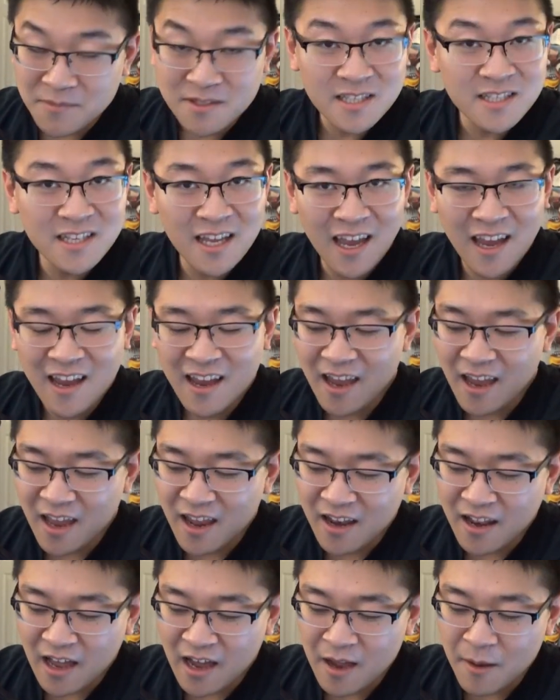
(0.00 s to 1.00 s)
today,
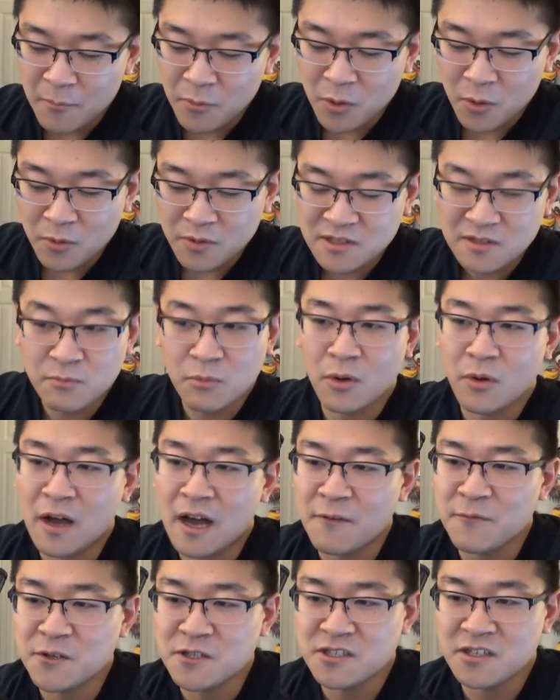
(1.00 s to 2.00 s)
and I'm going to, well,
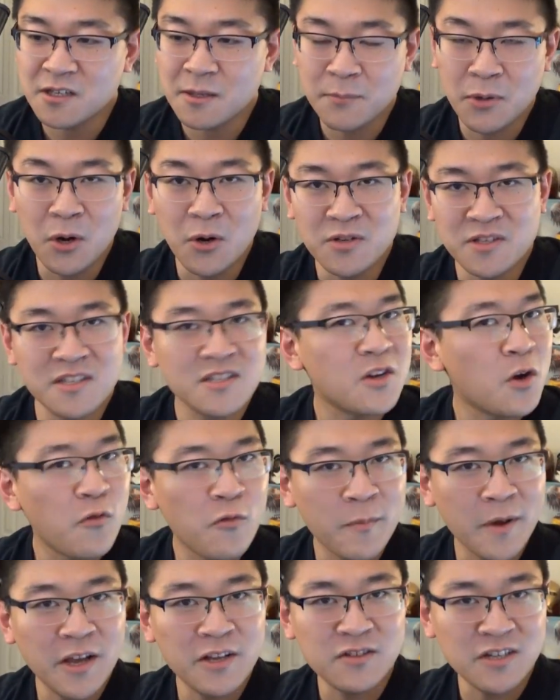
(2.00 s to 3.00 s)
obviously the post is
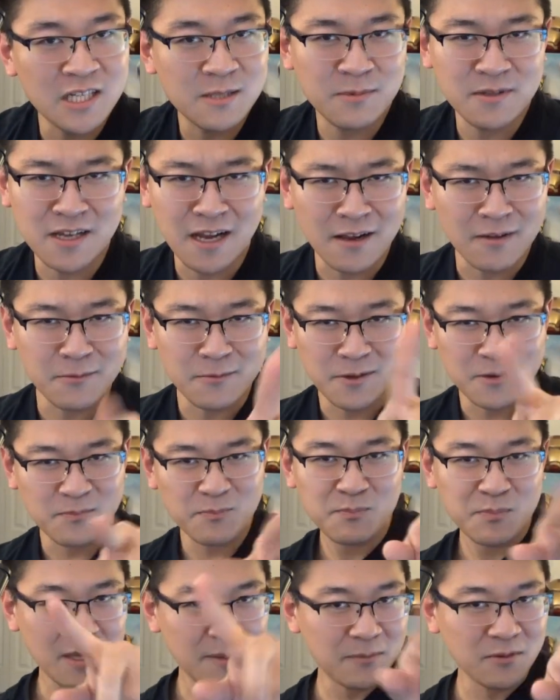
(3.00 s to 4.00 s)
over my address because I don't
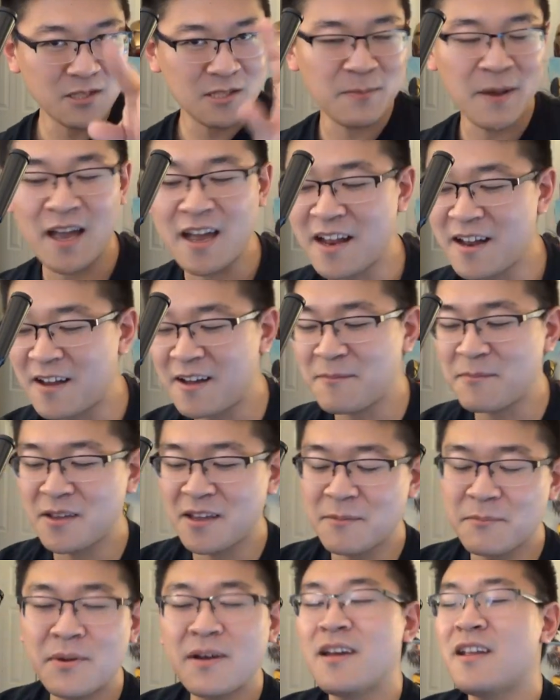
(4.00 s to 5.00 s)
want people spying on
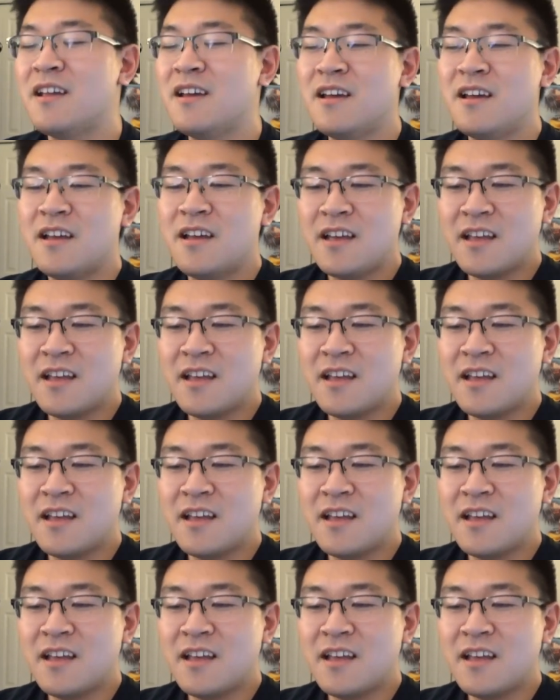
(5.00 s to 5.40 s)
me, but